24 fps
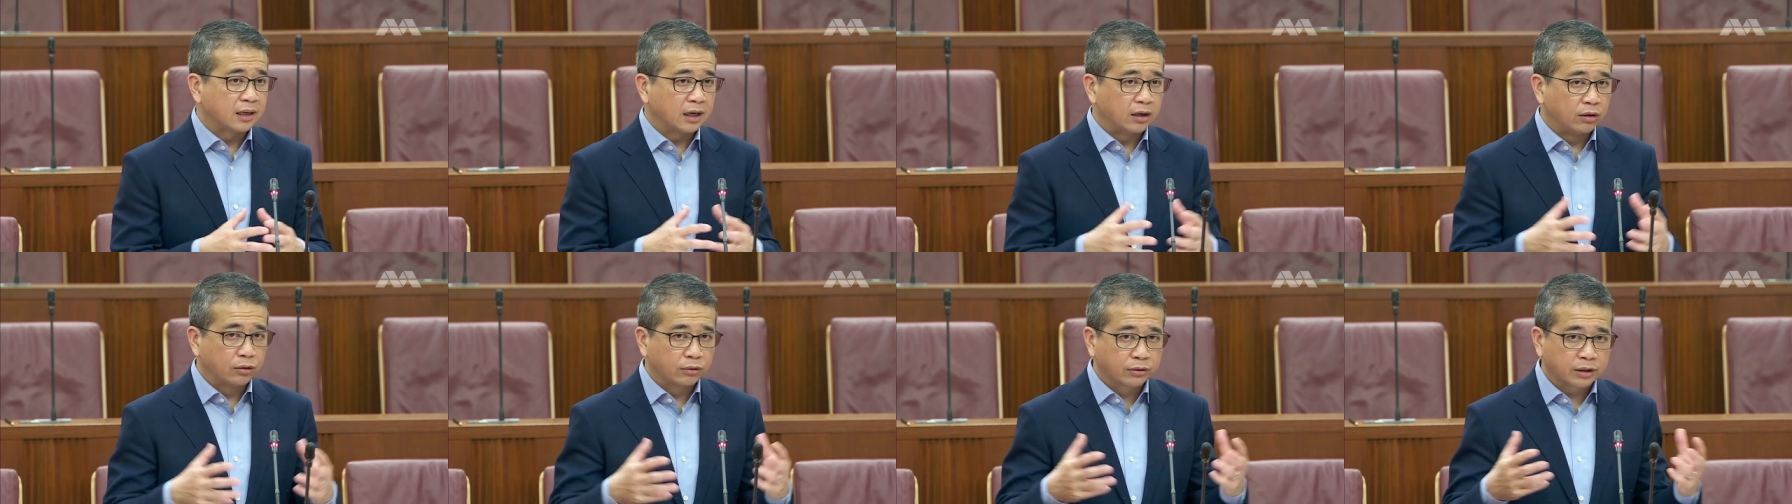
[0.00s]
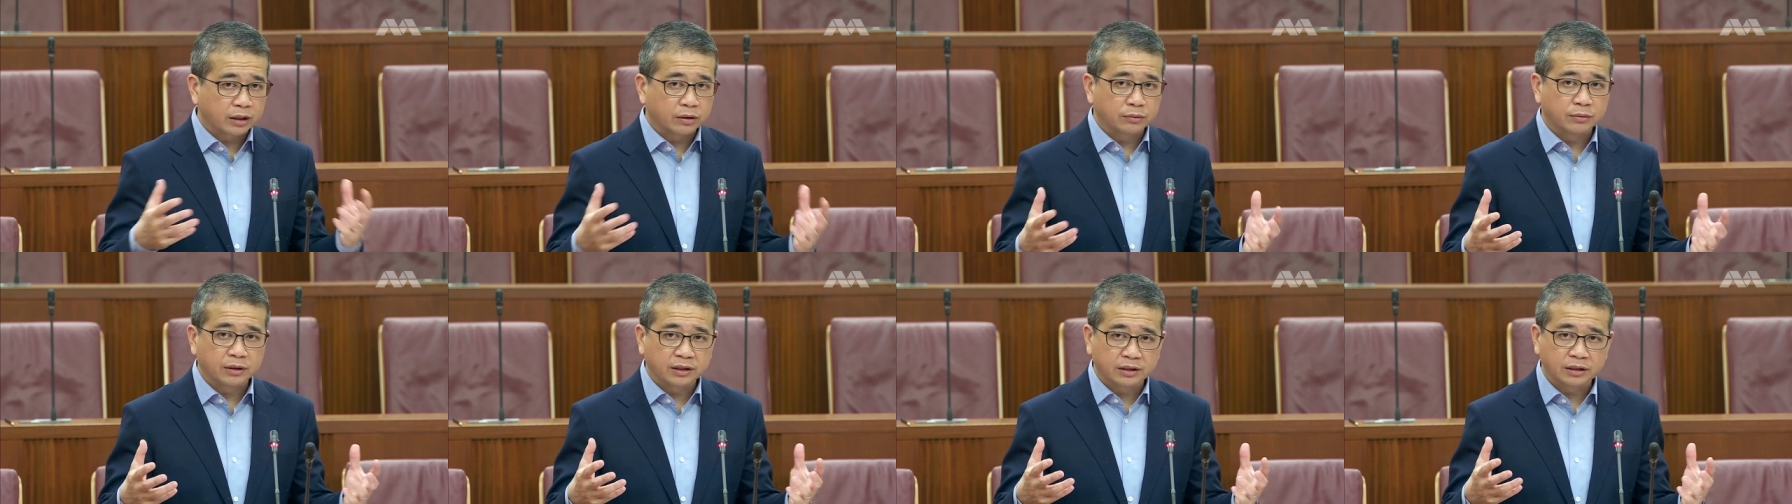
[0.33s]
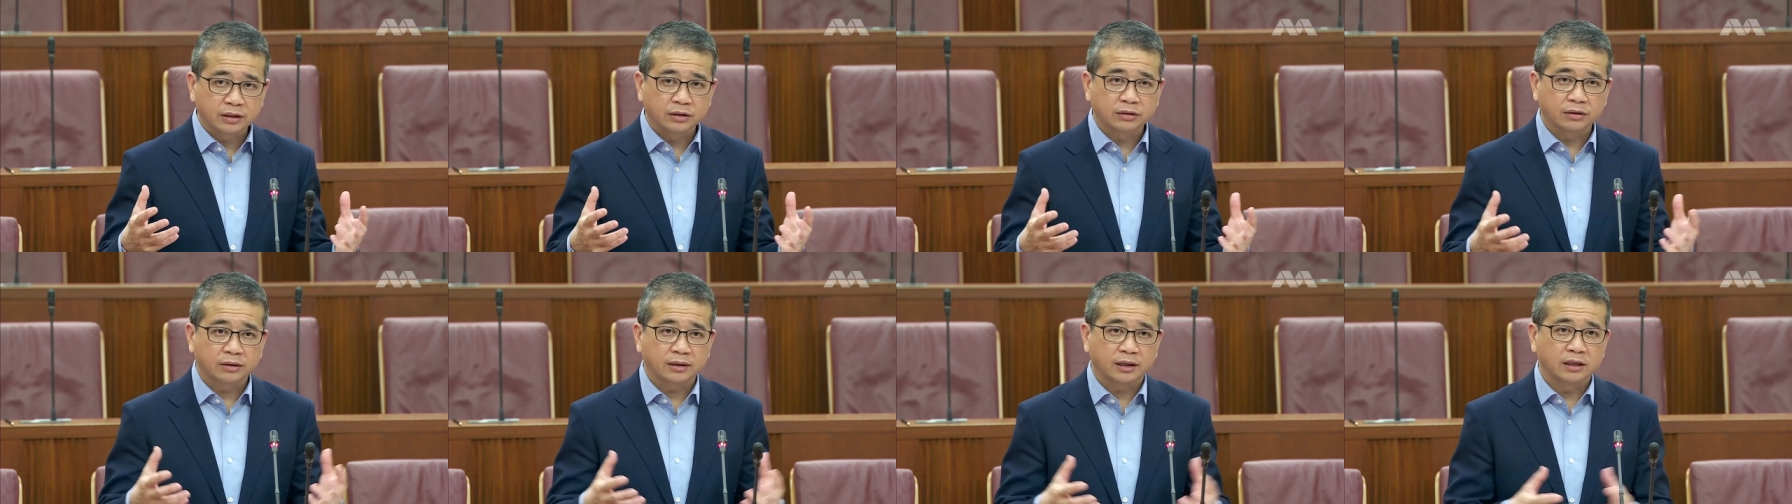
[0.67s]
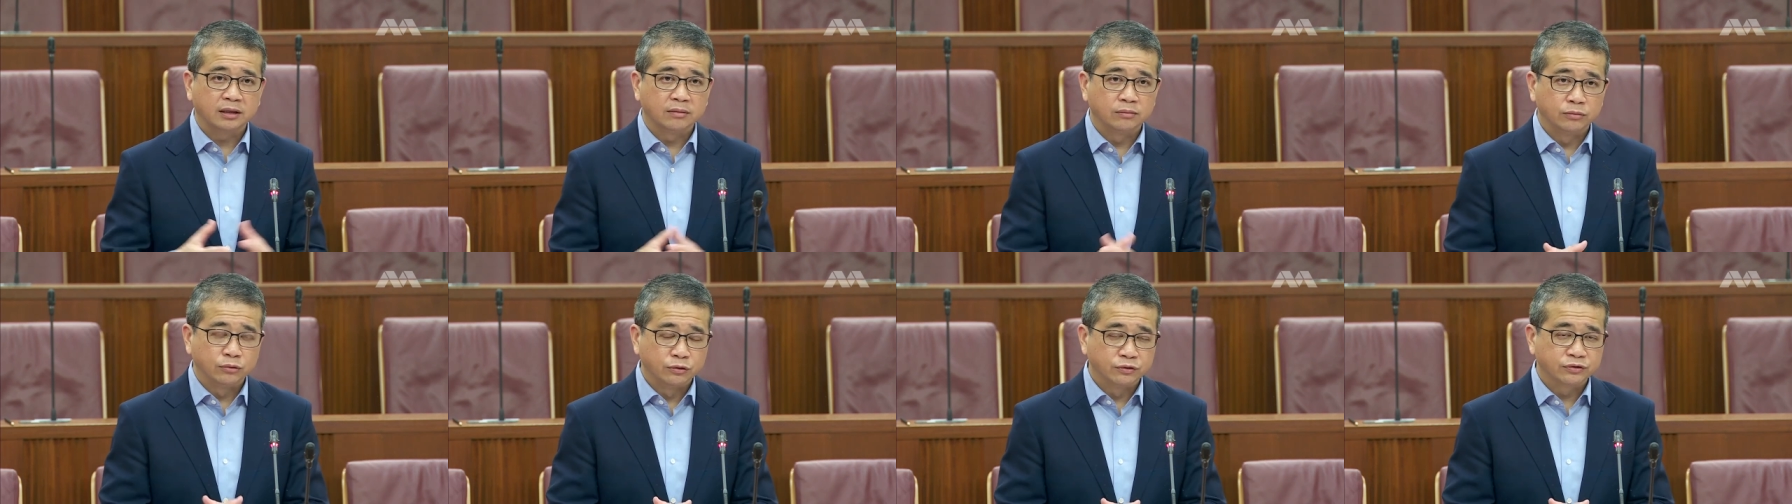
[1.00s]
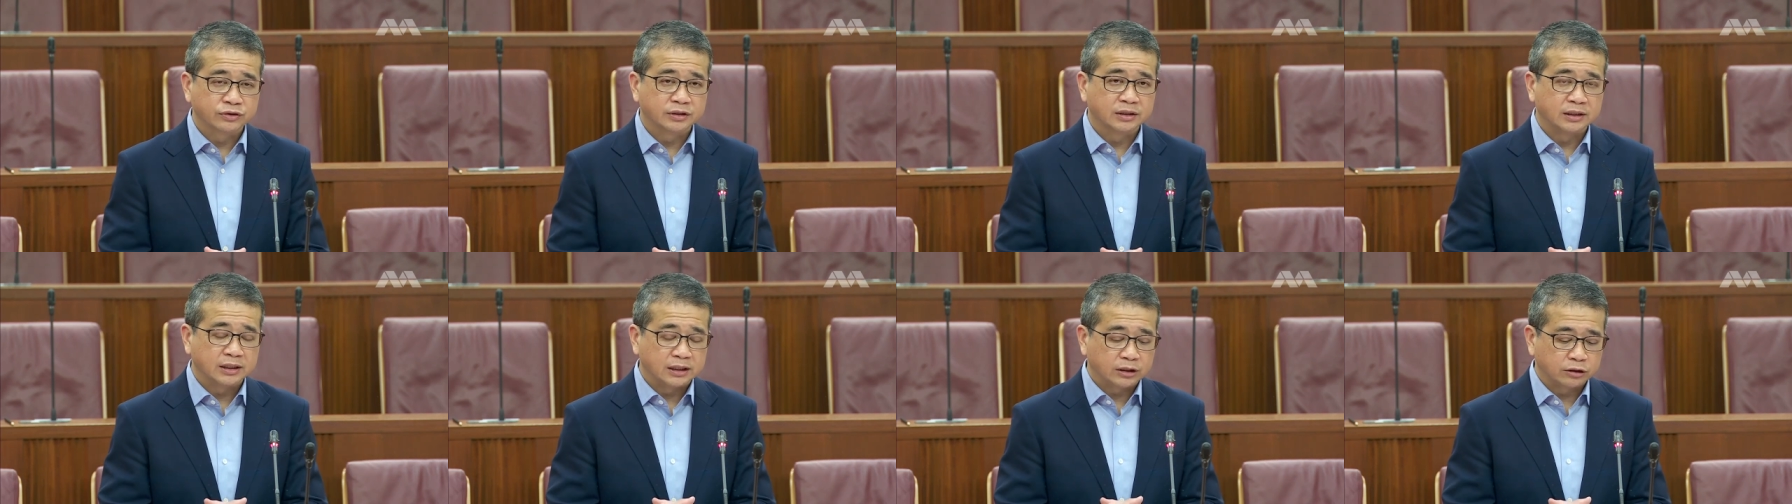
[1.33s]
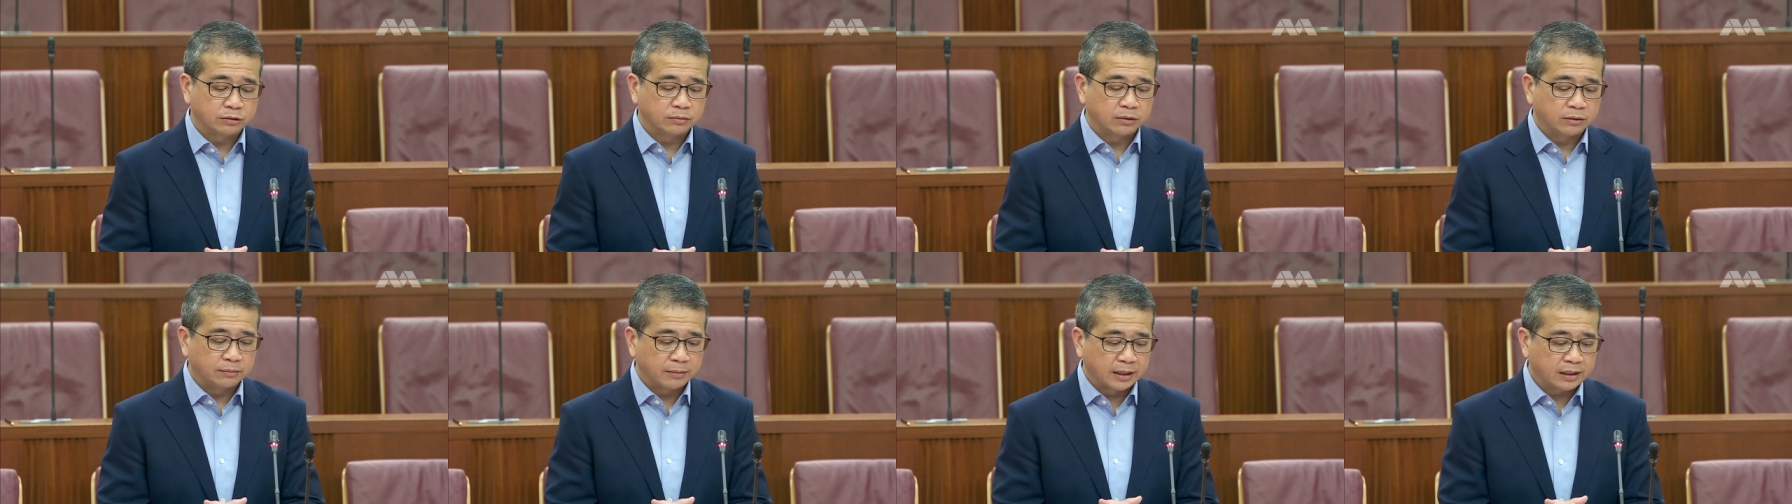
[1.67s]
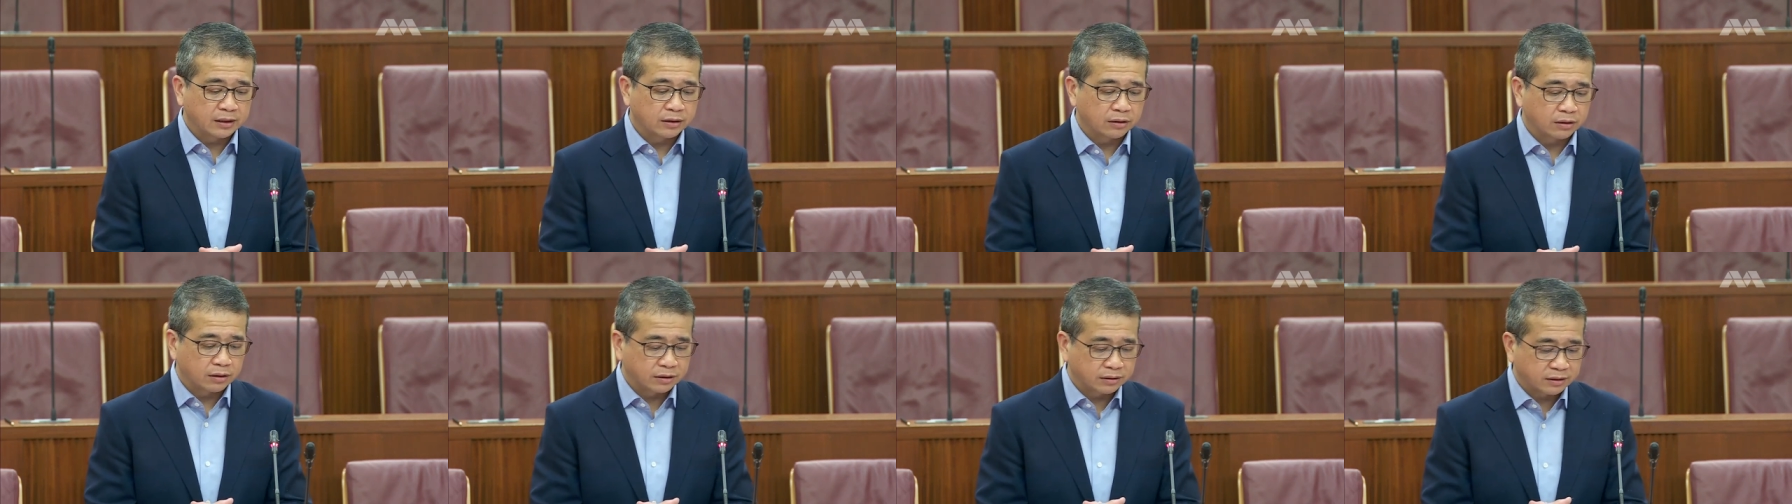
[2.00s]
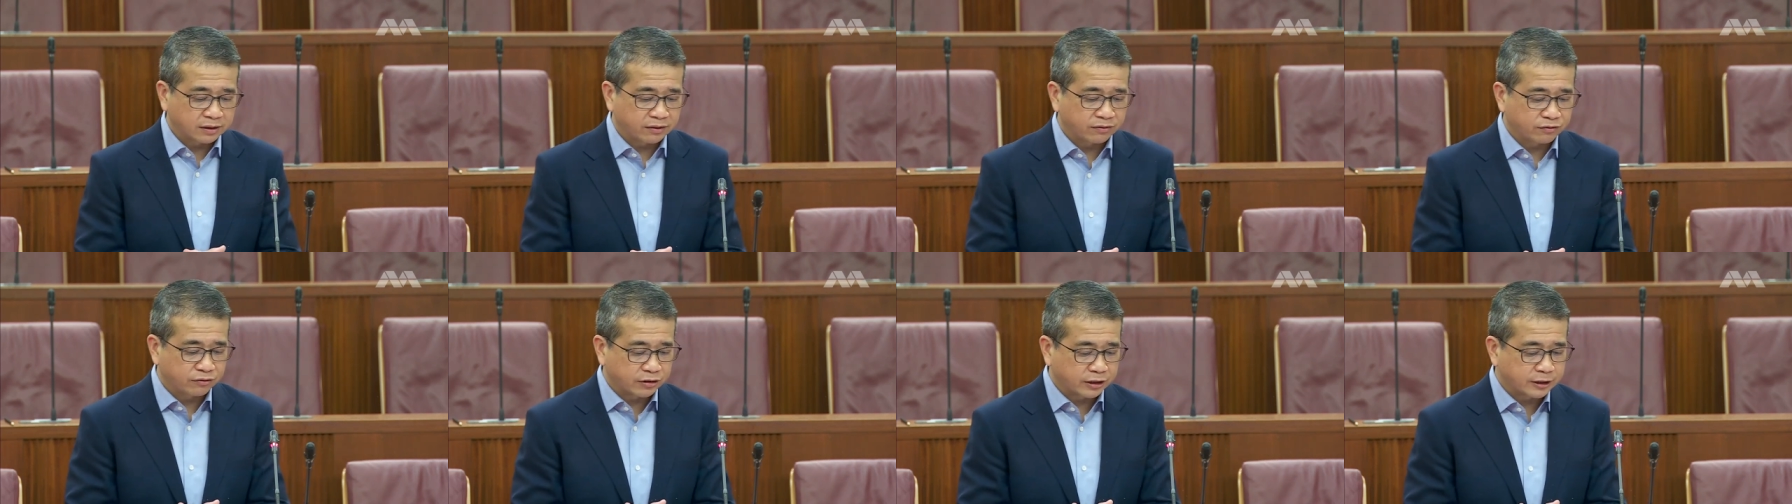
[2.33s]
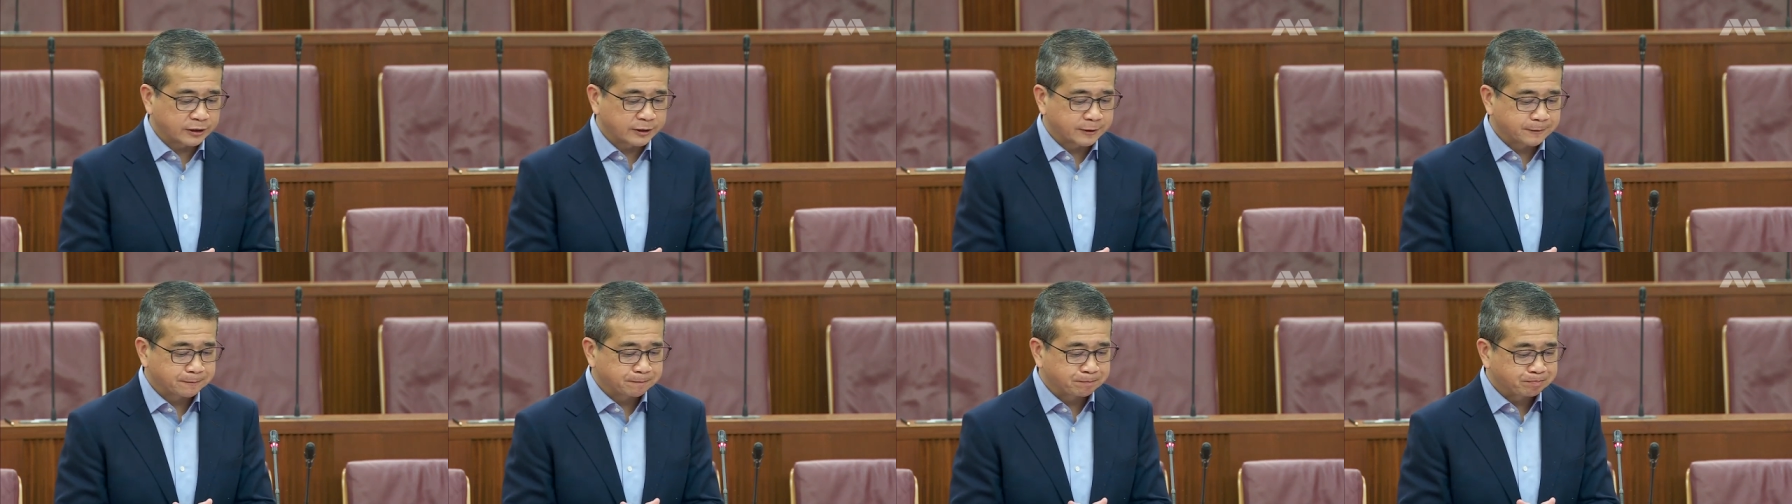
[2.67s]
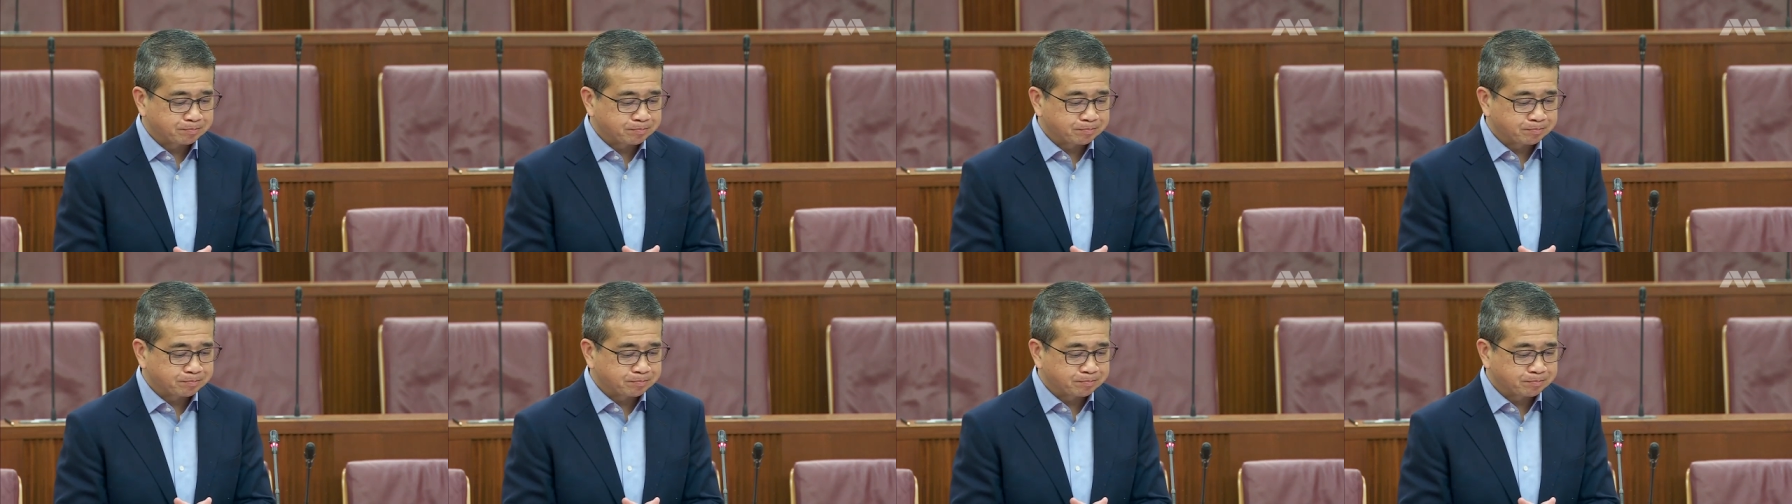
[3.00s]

and look at whether or not any moves need to be made on that front.